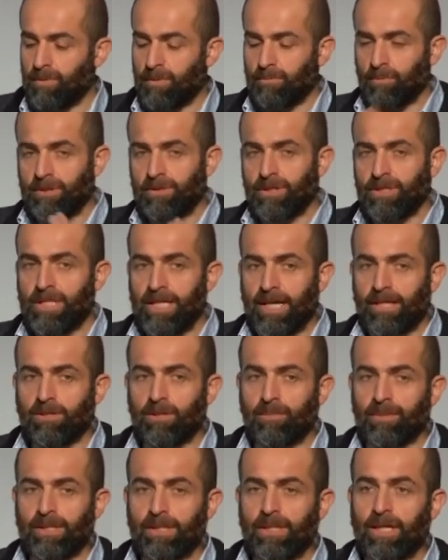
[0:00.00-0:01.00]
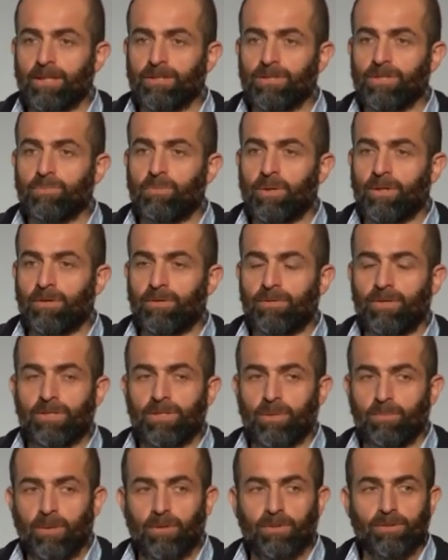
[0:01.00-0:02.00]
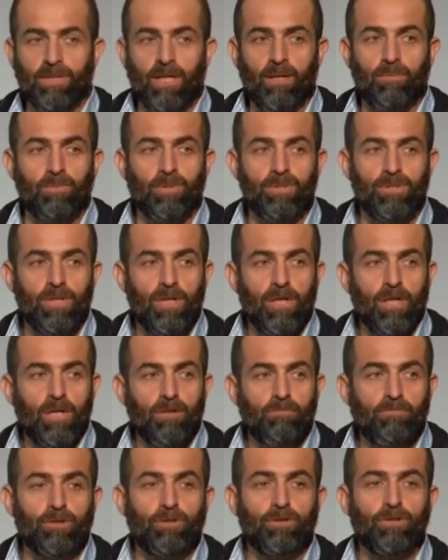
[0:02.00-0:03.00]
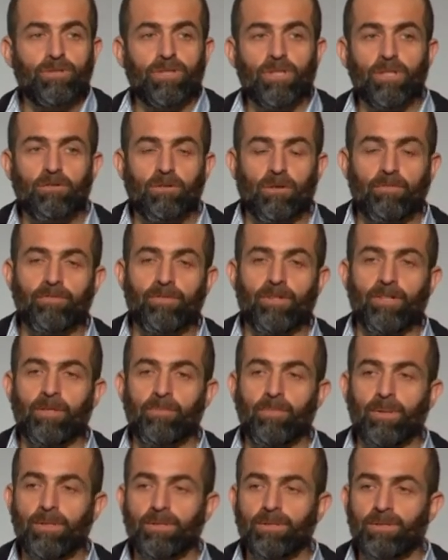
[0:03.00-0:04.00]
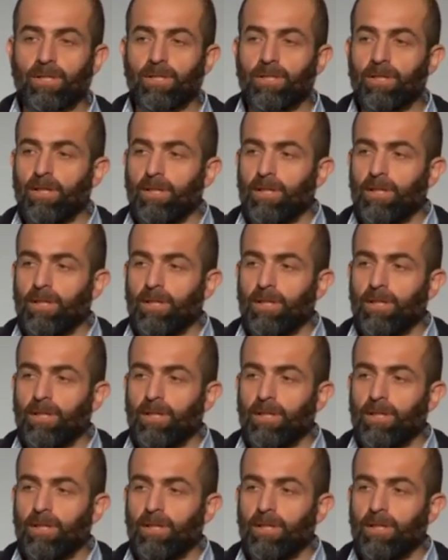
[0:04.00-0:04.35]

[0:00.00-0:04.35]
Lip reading: we did the economic analysis, one of the things that we looked at was reducing crop variability.